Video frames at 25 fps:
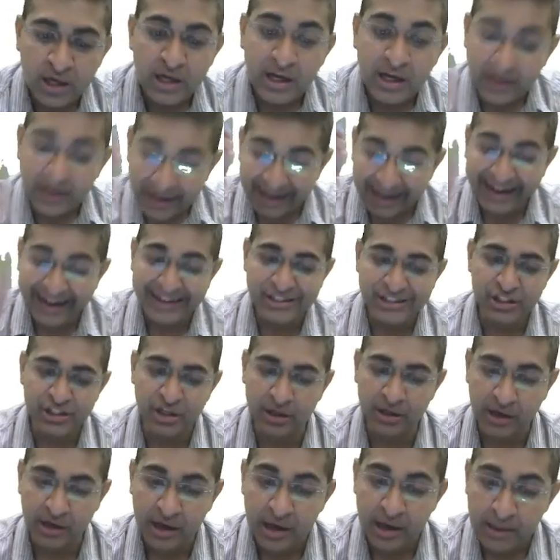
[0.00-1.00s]

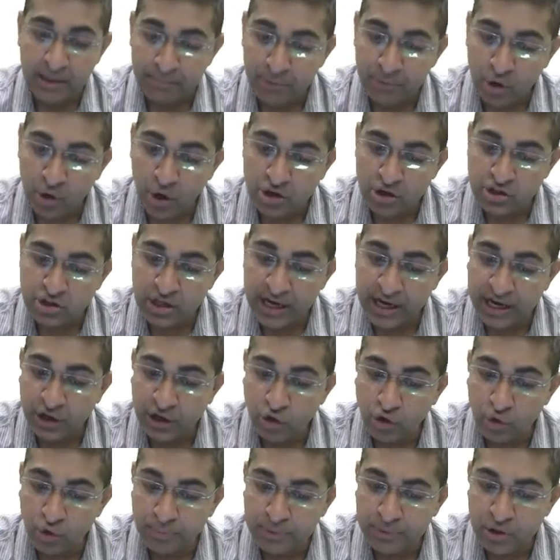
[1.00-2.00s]
correction, because
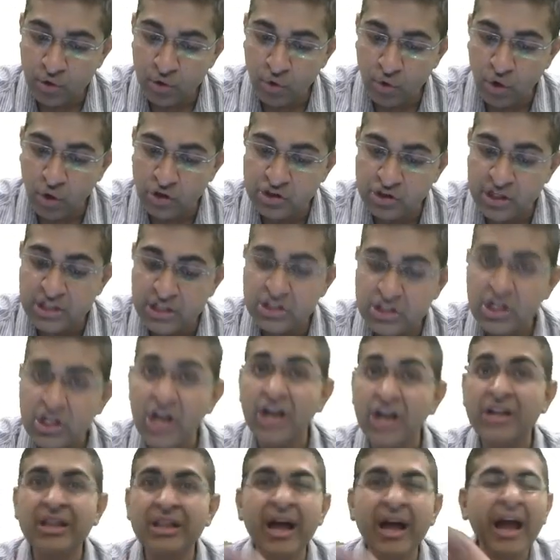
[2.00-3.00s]
atropine causes
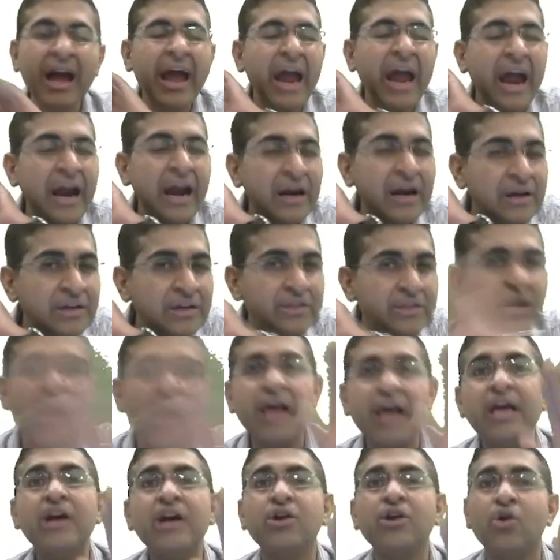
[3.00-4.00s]
the
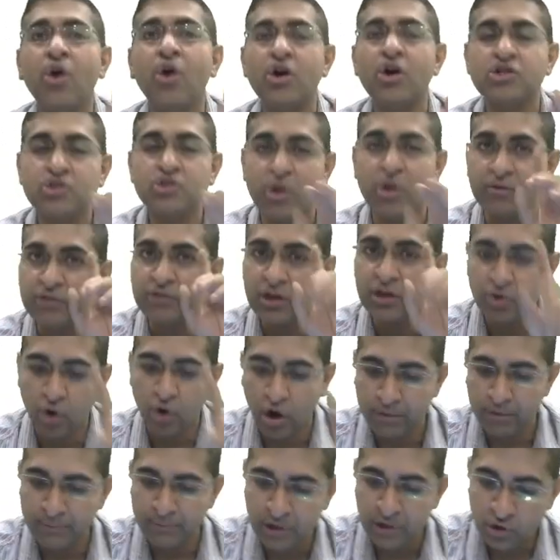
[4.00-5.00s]
entire loss of the
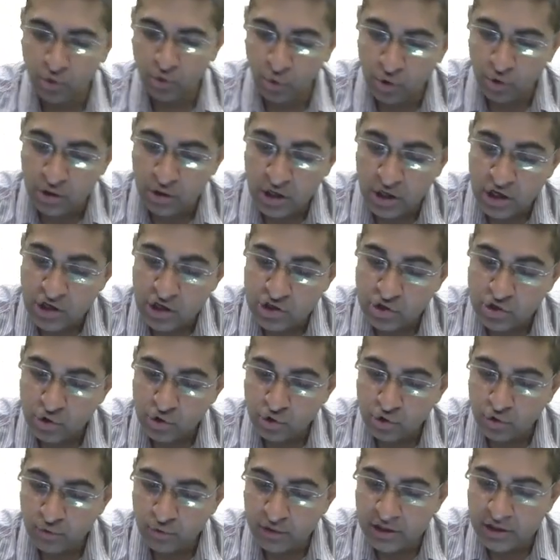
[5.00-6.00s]
normal tone. So
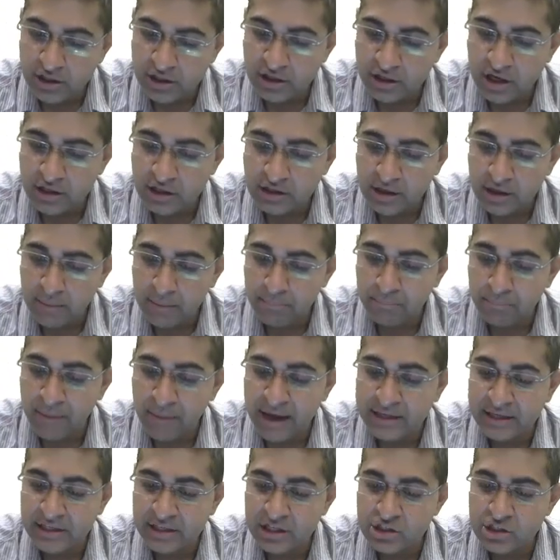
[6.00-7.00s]
you will deduct
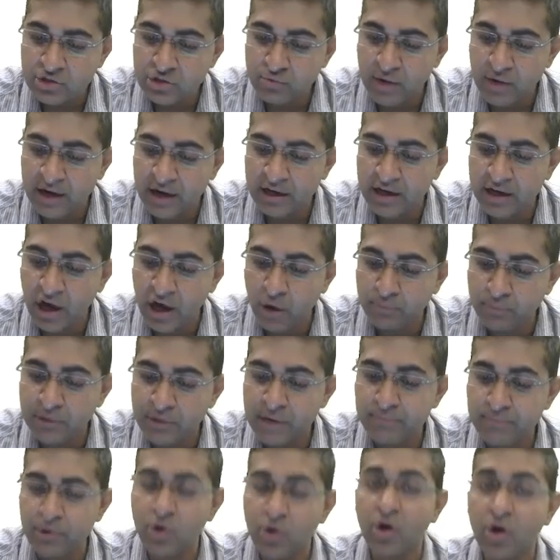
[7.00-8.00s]
-1
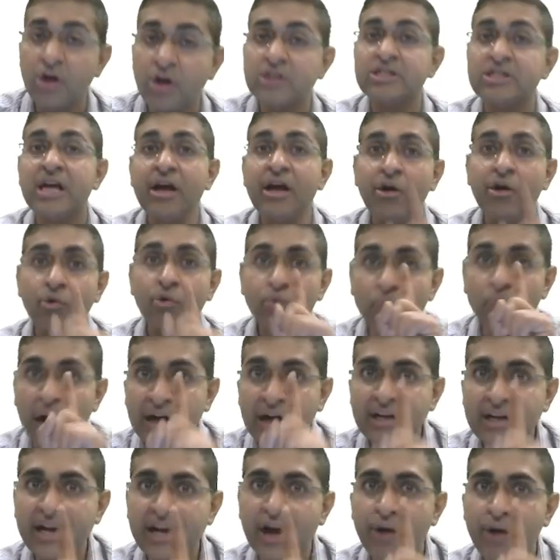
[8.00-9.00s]
diopter, because
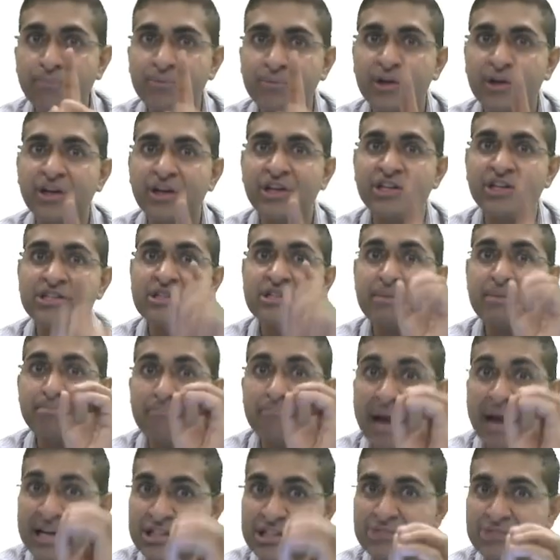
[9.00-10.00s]
1 diopter is the
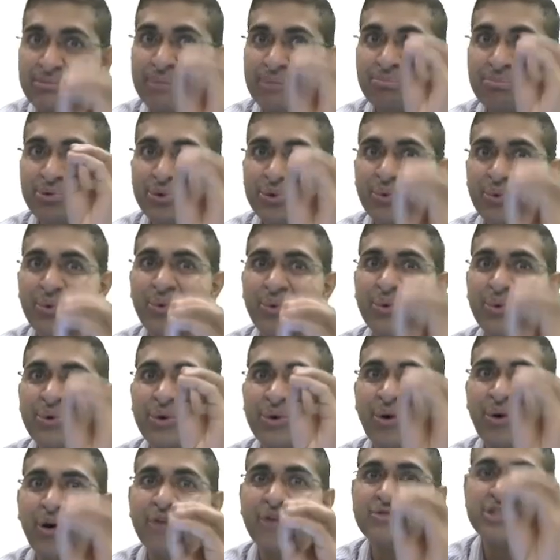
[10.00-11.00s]
maximum tone
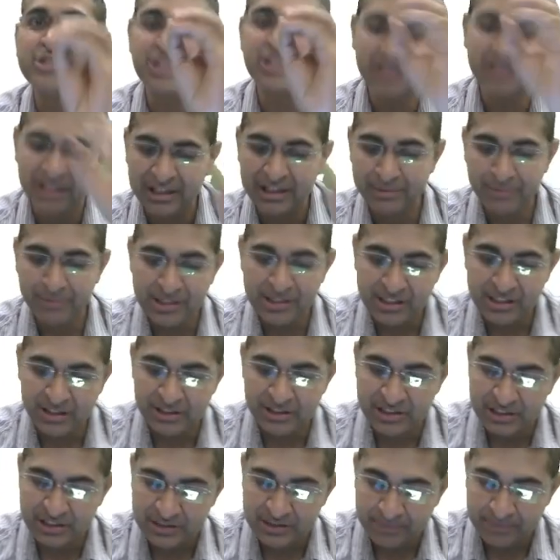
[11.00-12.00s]
of ciliary
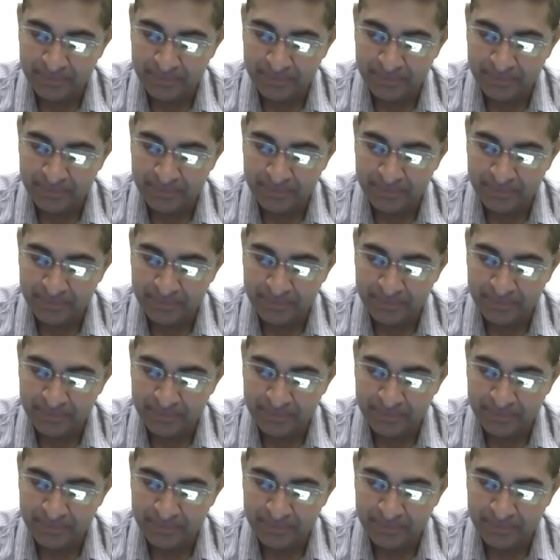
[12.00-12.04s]
muscles.